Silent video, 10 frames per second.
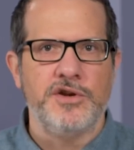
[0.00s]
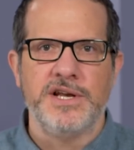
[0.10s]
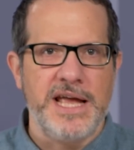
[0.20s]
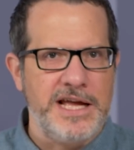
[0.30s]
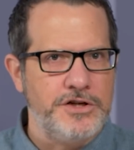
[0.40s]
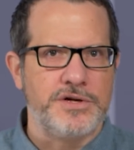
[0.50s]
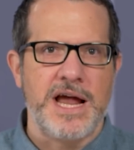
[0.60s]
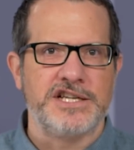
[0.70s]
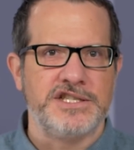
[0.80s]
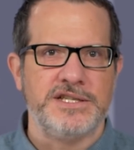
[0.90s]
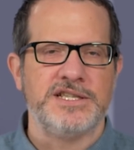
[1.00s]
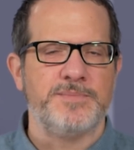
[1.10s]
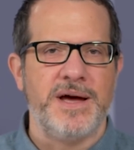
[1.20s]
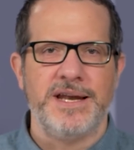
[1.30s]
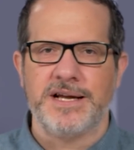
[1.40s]
to gain traction
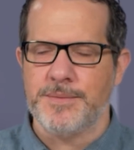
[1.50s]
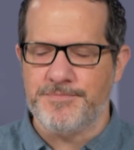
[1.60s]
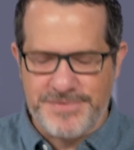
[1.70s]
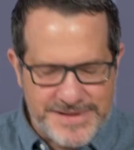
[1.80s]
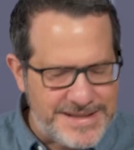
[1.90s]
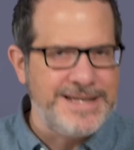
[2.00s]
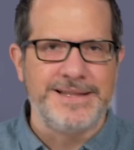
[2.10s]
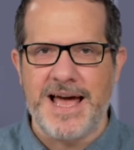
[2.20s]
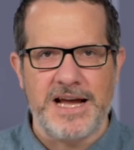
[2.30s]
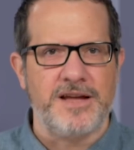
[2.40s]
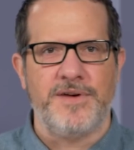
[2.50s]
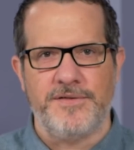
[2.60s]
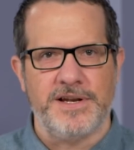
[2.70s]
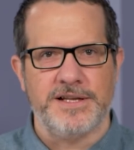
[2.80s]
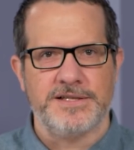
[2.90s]
despite a complete lack of evidence.